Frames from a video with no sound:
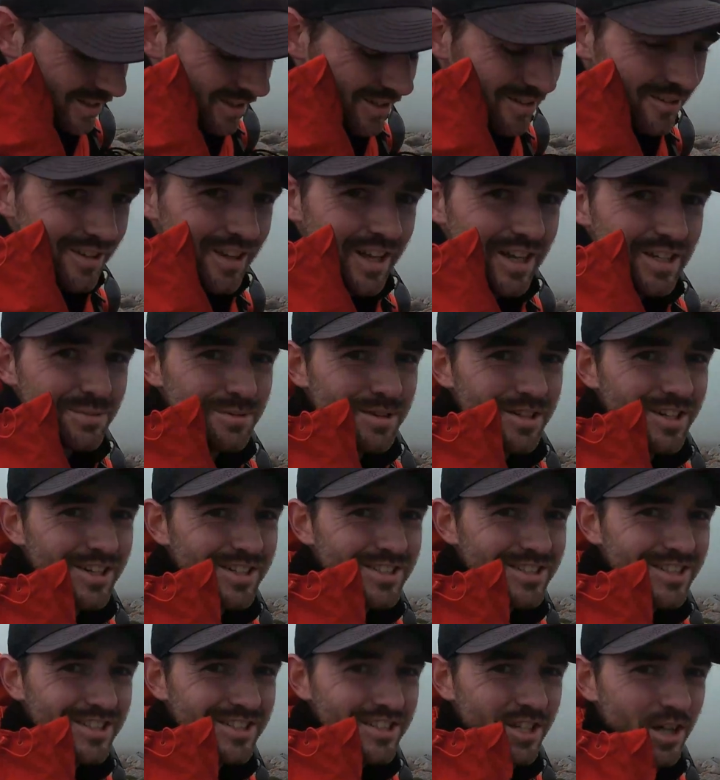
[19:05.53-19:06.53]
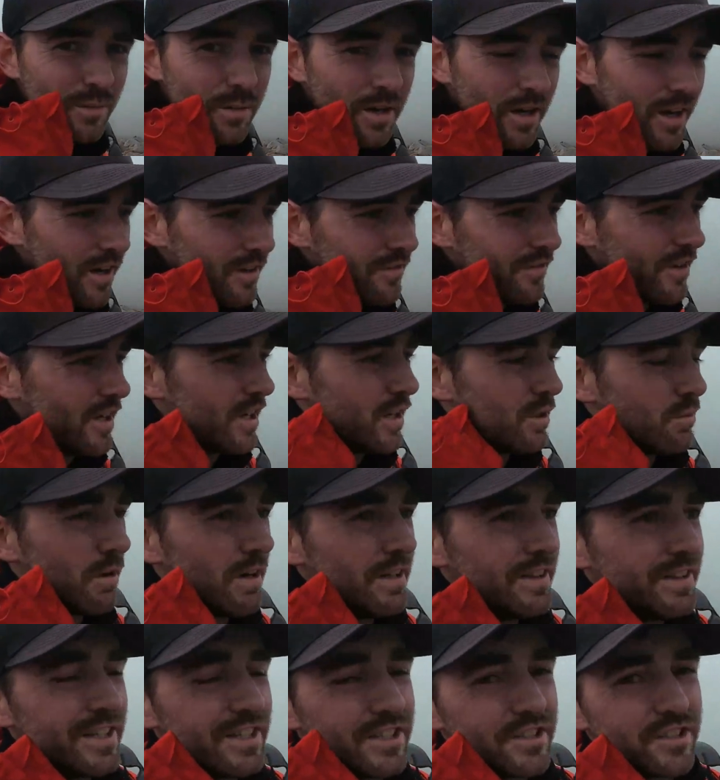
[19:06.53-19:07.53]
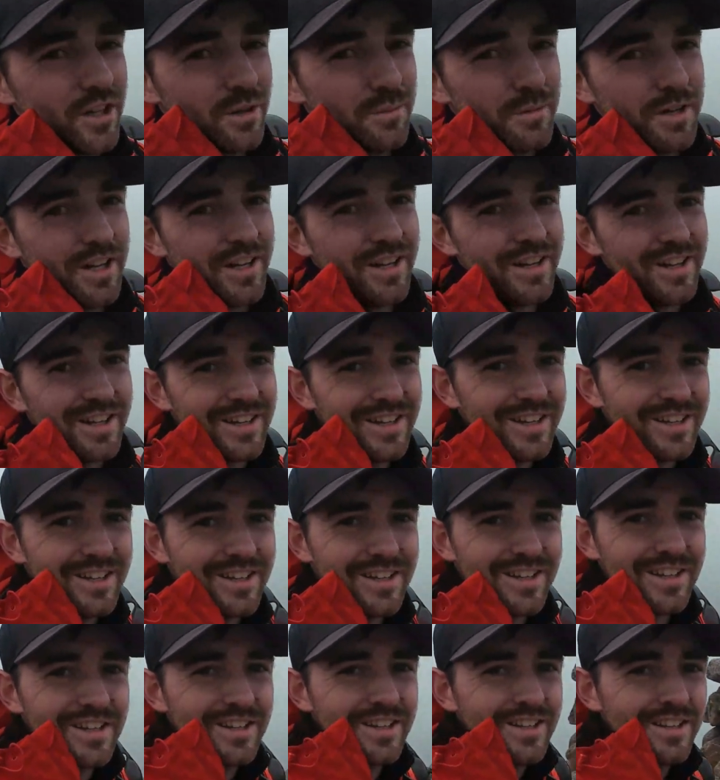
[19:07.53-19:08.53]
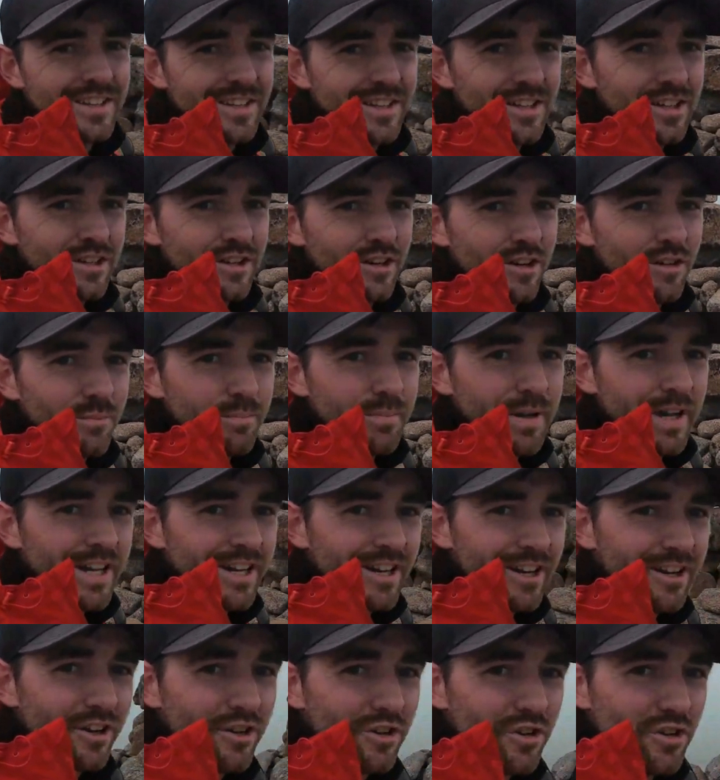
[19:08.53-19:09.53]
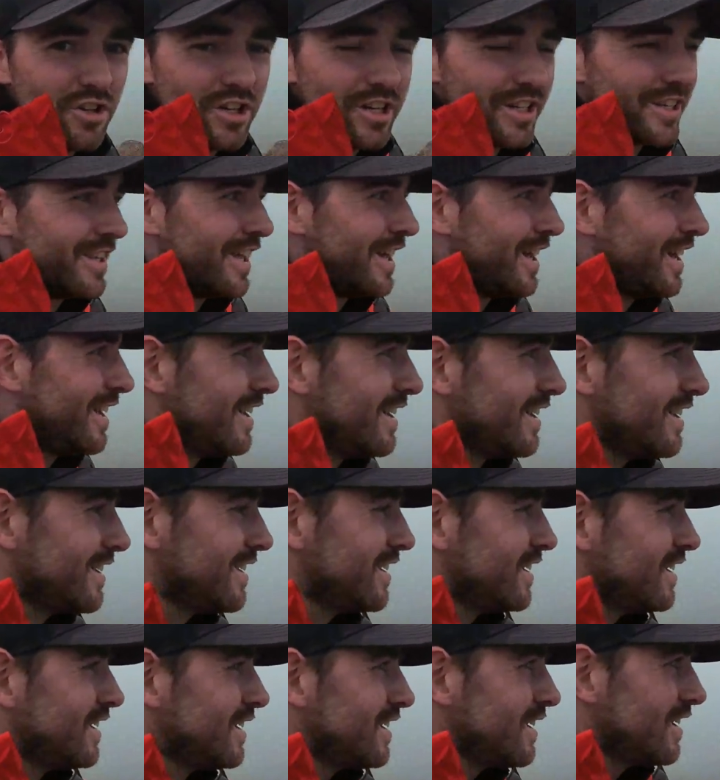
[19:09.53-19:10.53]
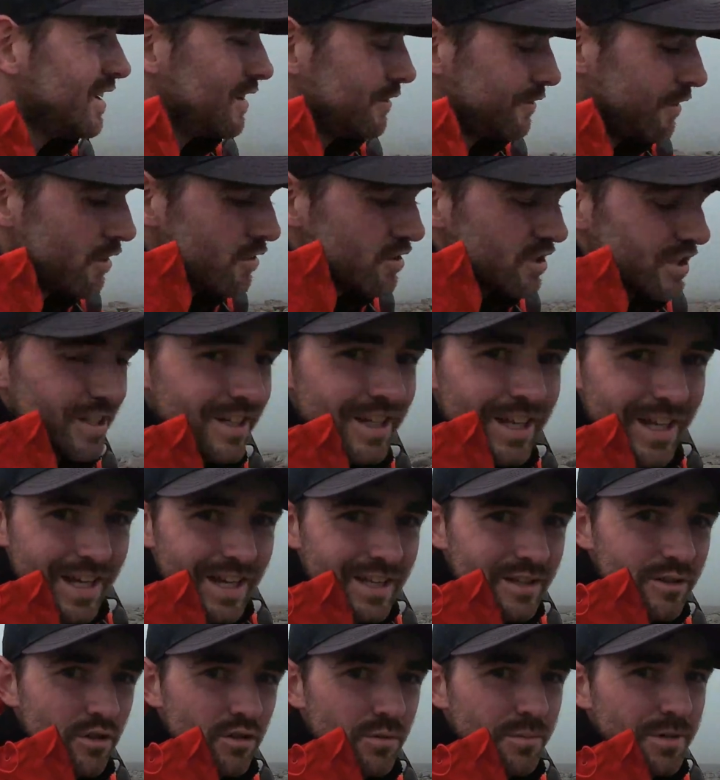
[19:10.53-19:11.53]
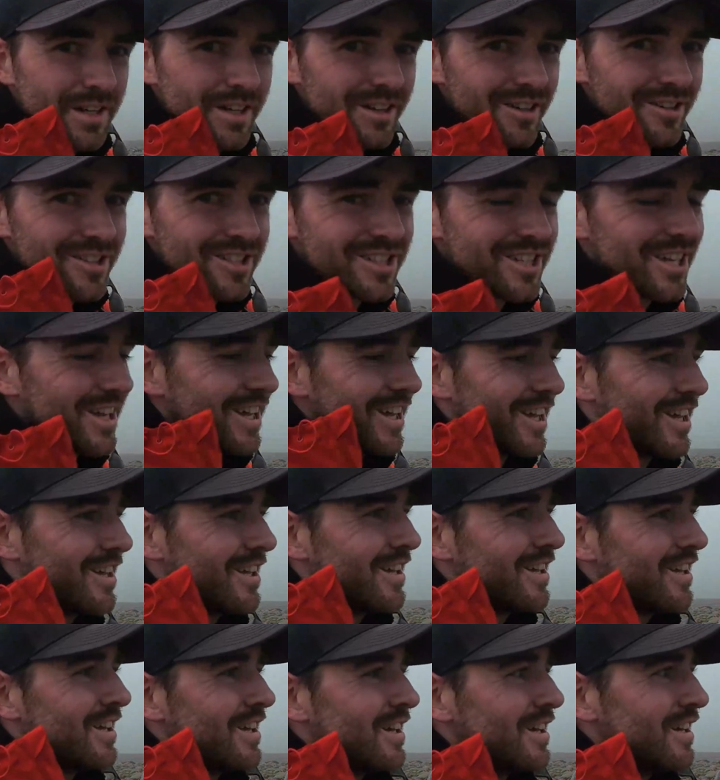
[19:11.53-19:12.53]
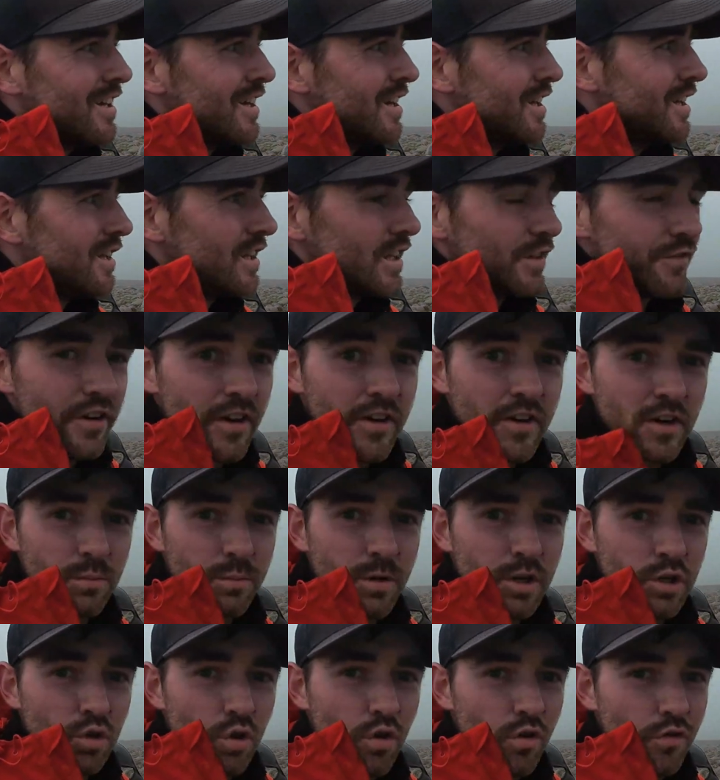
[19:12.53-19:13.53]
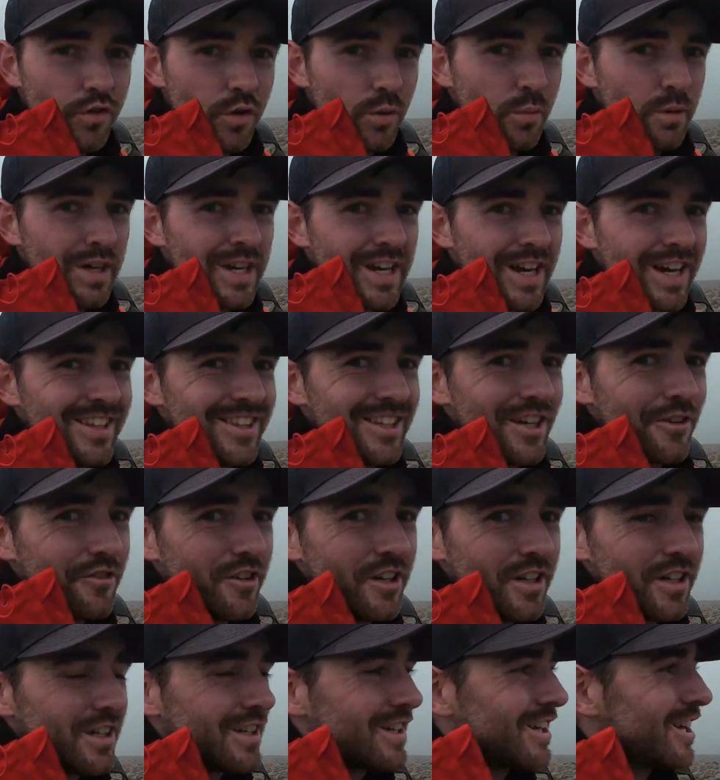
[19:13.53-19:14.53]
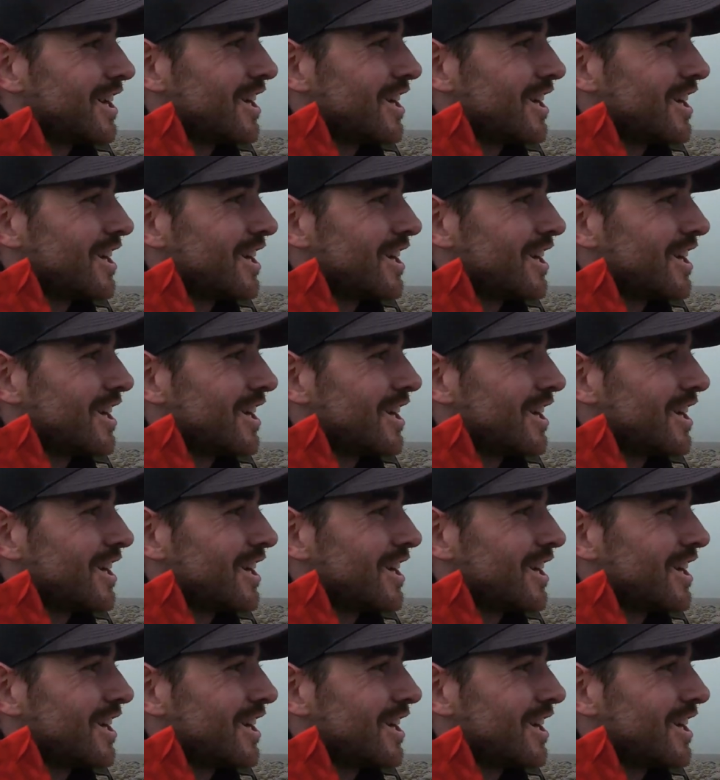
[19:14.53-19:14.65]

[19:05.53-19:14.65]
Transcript: Well, that's me reached the summit, a very windy summit of Etchachan, 1082 metres, and the final Munro of the weekend I think.